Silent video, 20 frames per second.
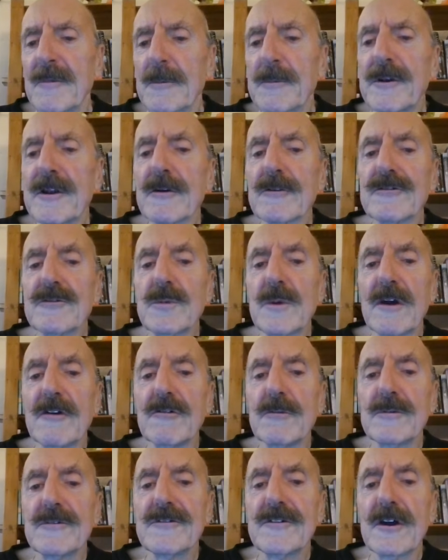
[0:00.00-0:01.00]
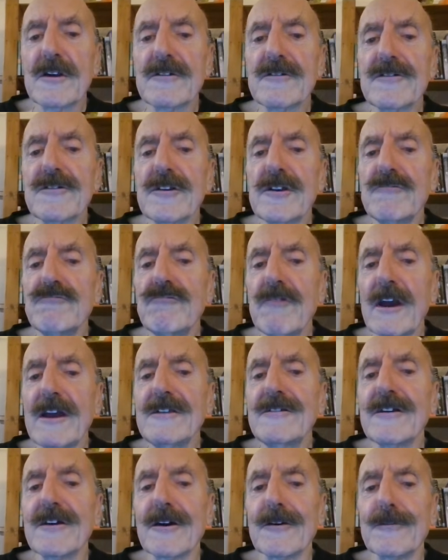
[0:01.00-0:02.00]
but elsewhere it was known as the
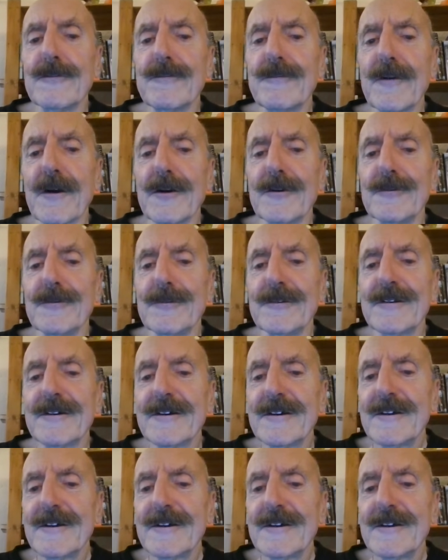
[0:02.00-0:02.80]
radiophone,